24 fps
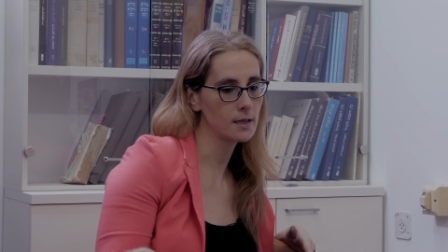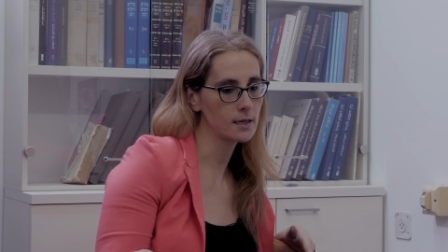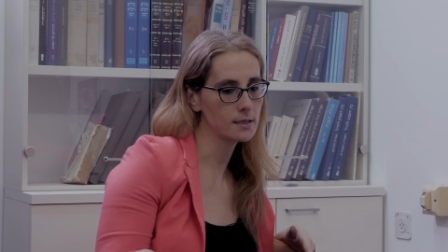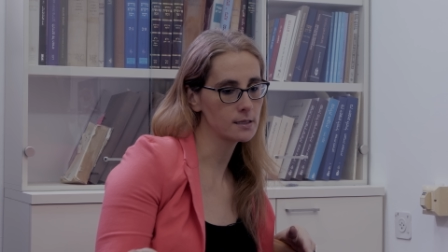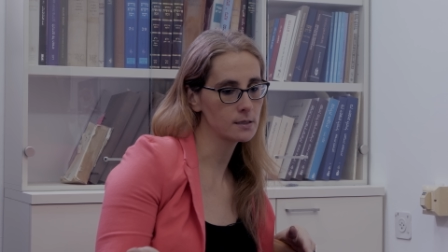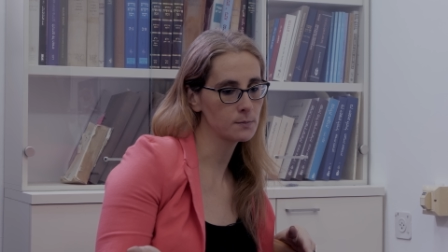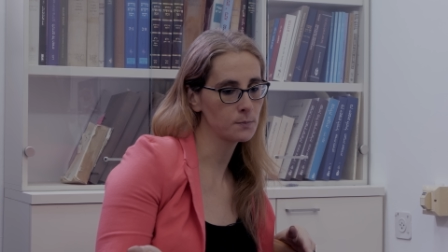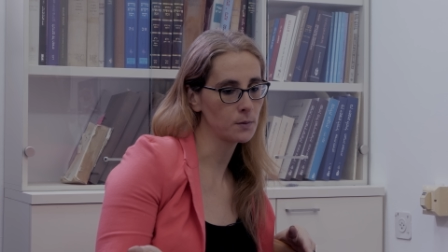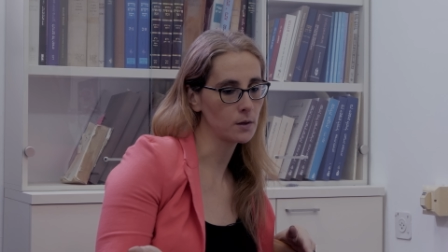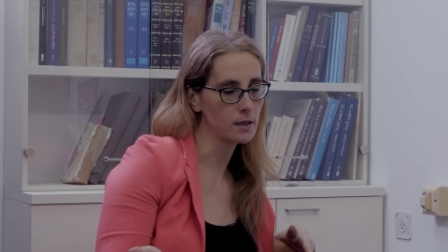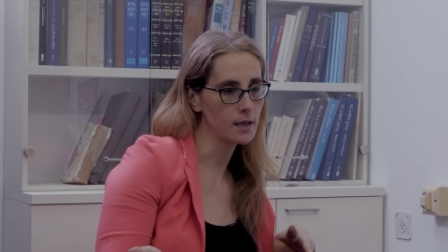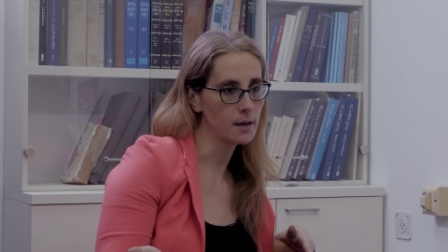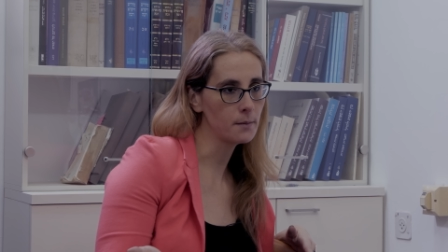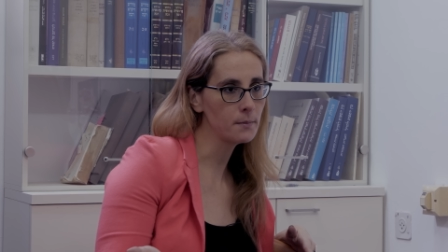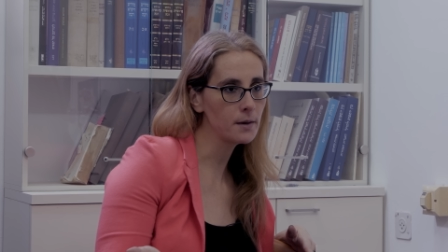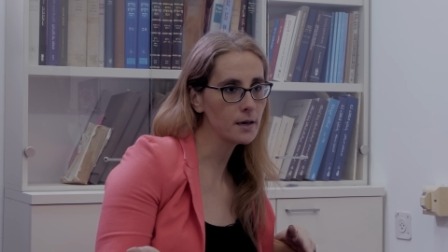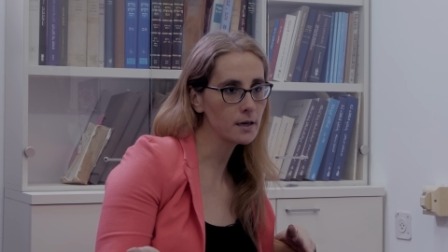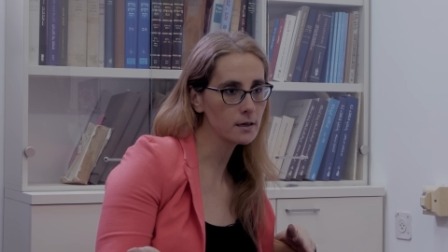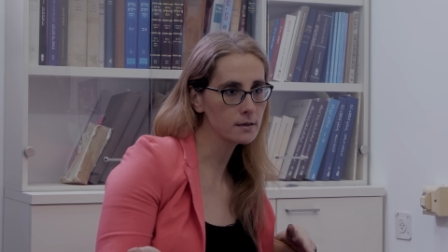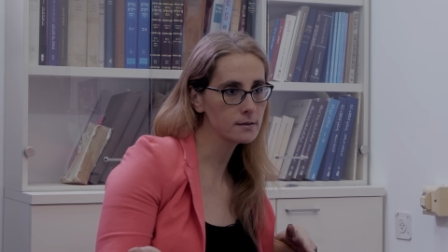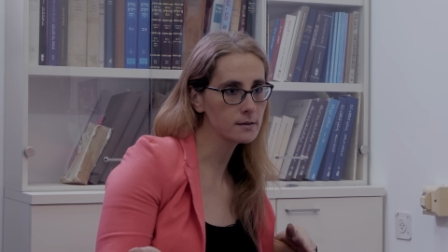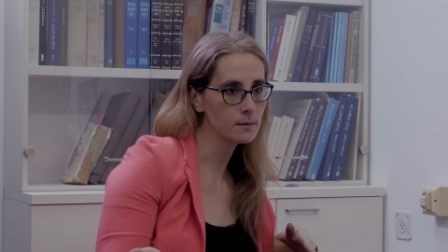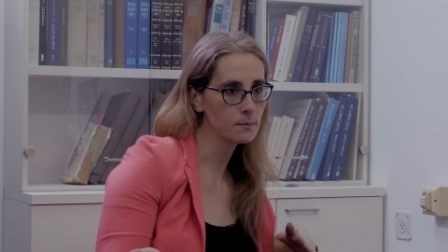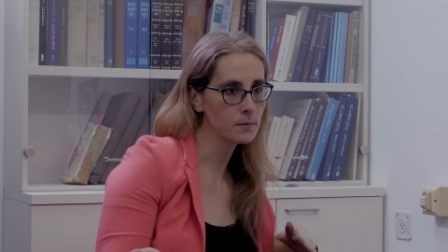that's
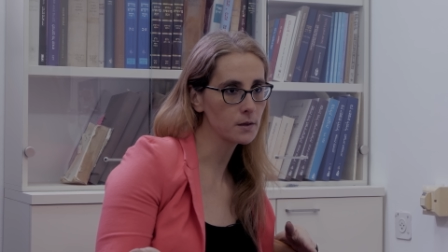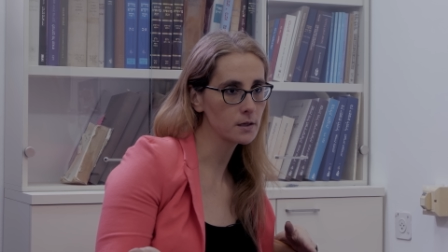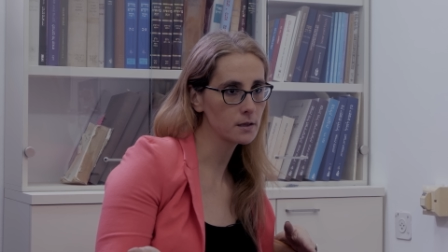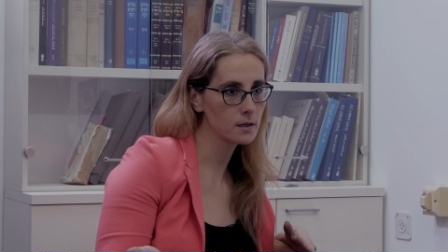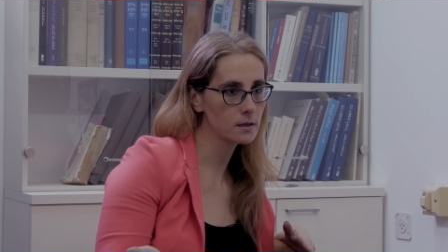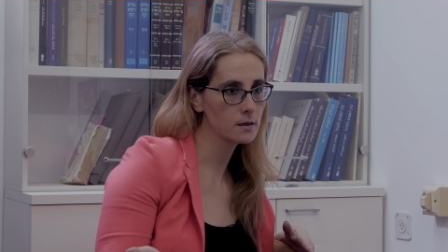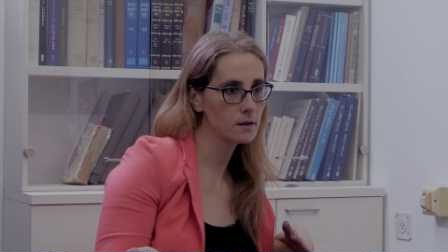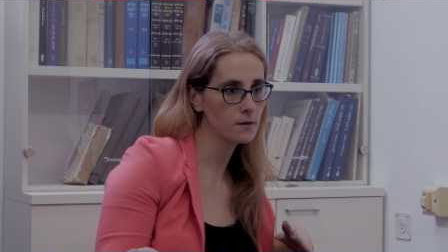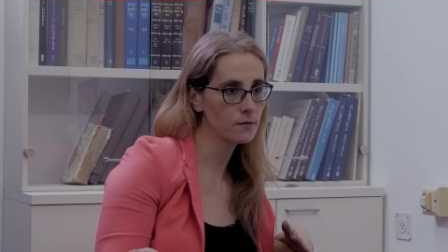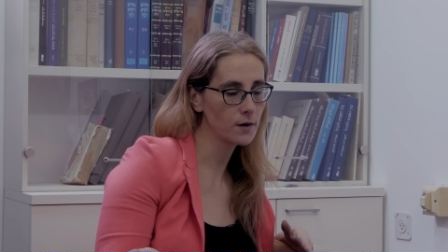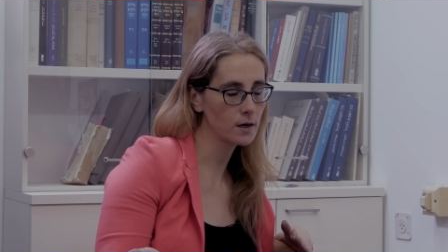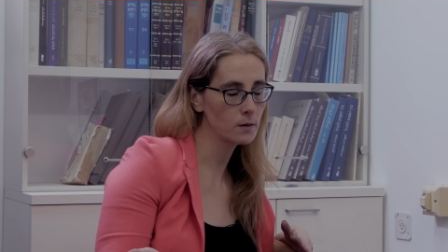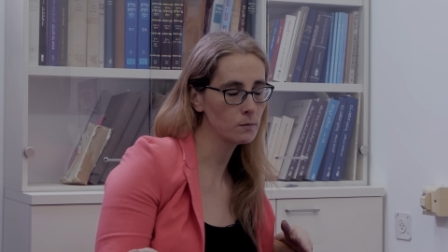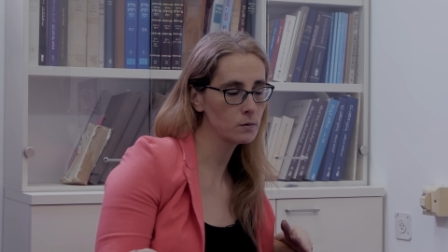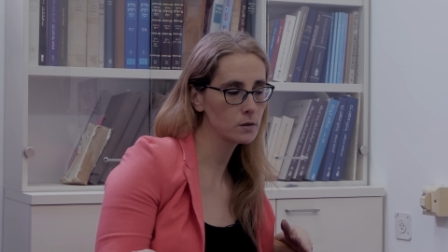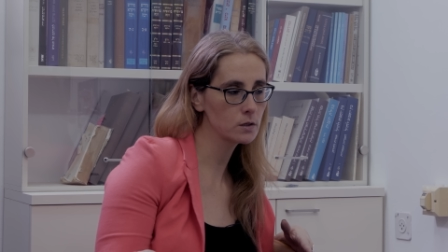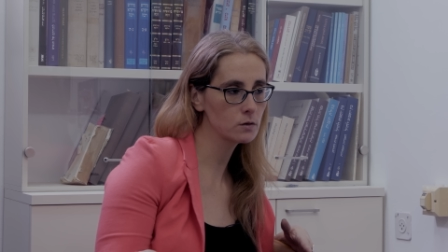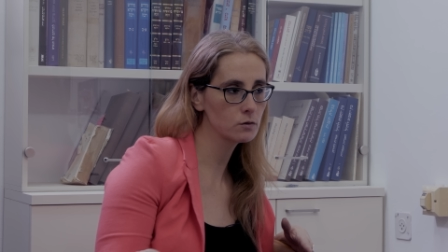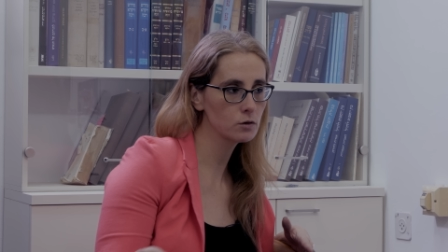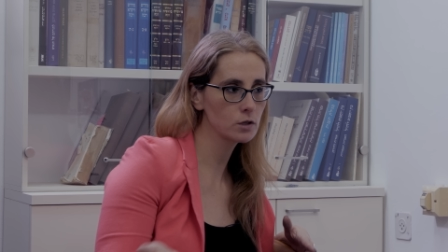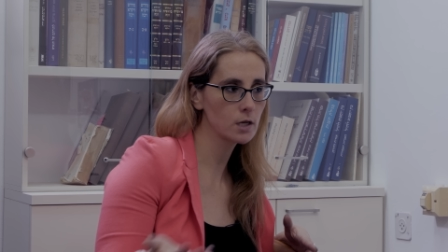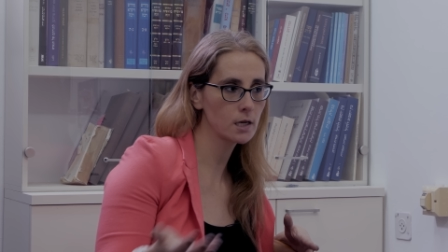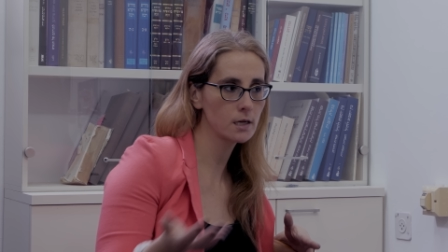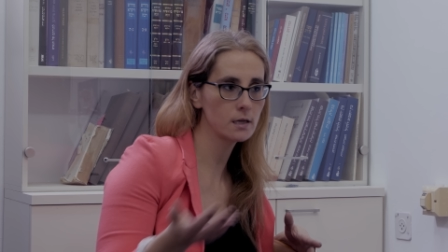polemic, something that they fight
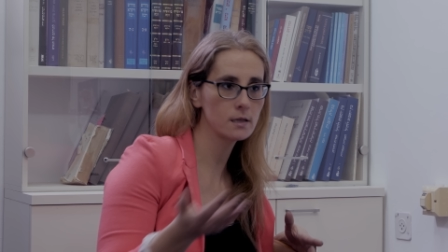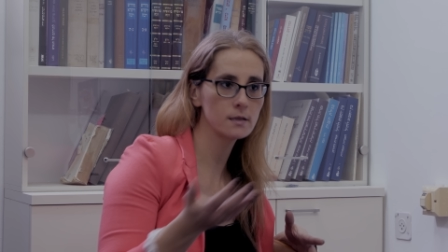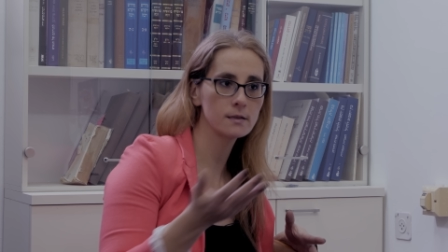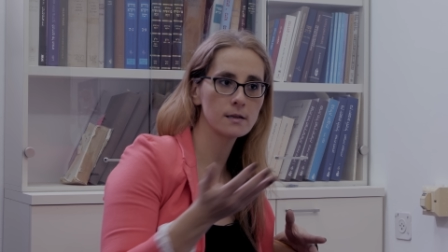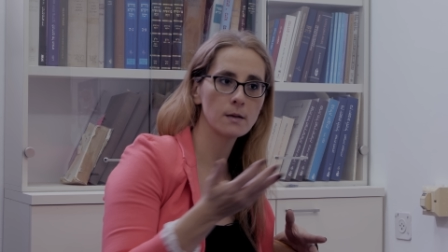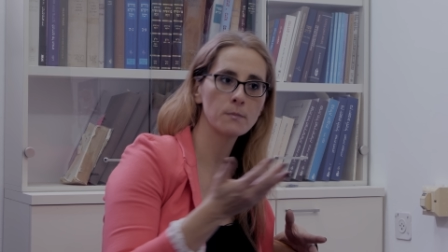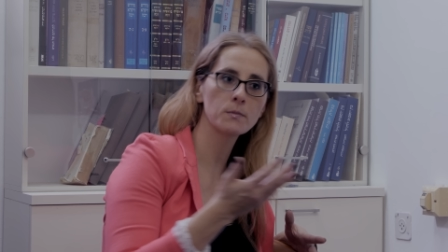with Christianity, it's